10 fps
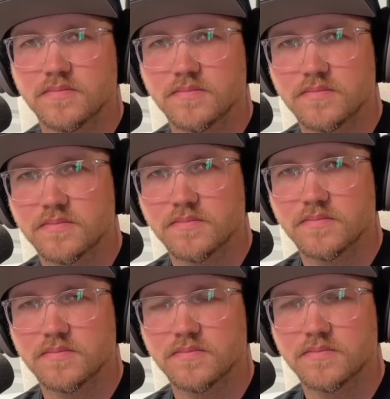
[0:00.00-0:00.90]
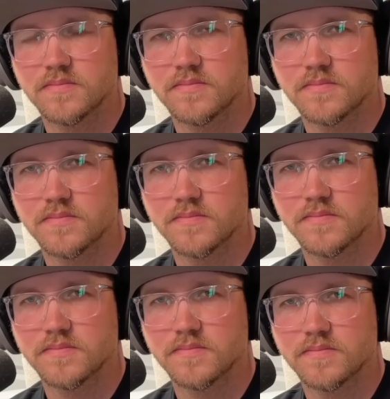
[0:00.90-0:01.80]

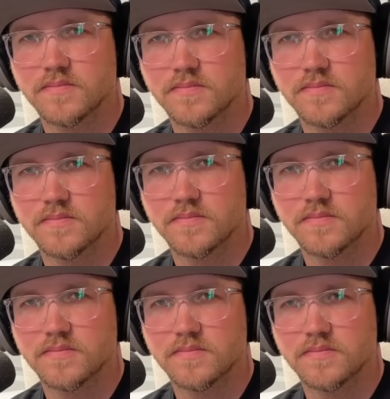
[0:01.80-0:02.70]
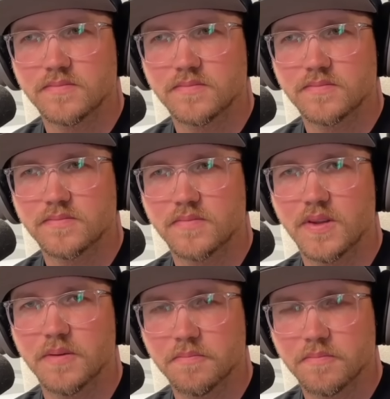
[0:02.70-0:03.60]

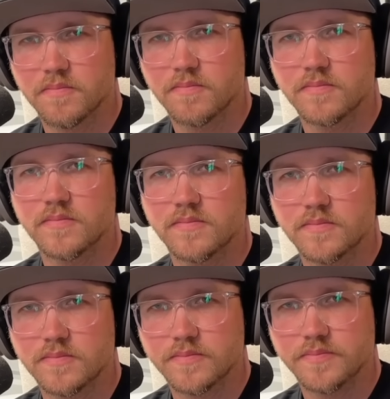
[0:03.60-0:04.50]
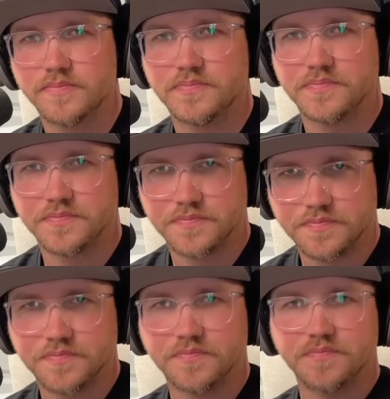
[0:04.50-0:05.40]

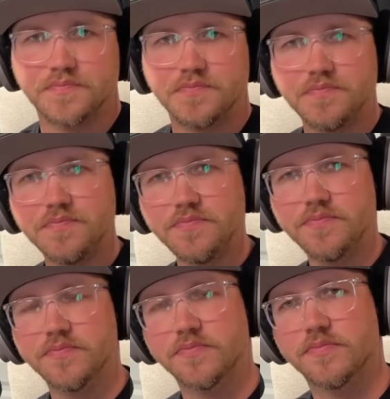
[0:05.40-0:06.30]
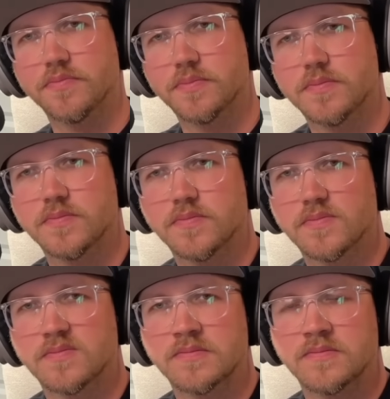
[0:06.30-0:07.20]

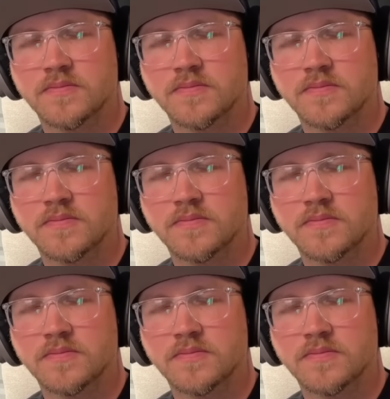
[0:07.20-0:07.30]
No words are spoken by the person on screen.